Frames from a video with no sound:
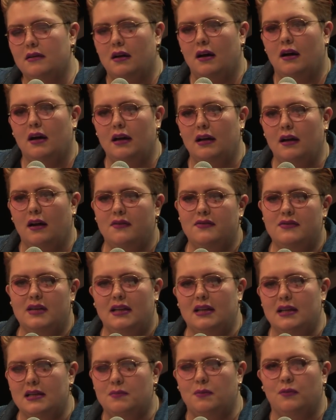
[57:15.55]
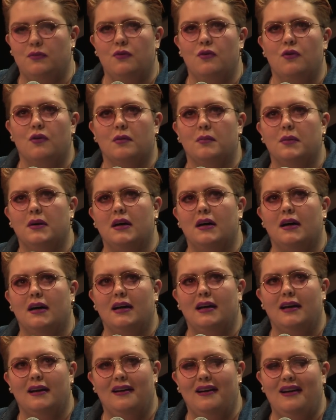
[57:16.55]
I i've said this before but
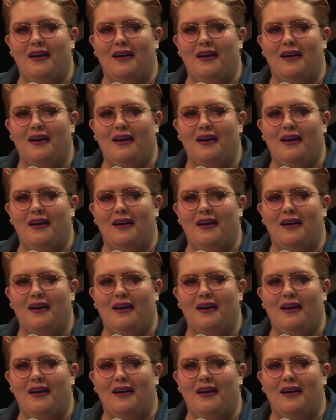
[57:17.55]
i,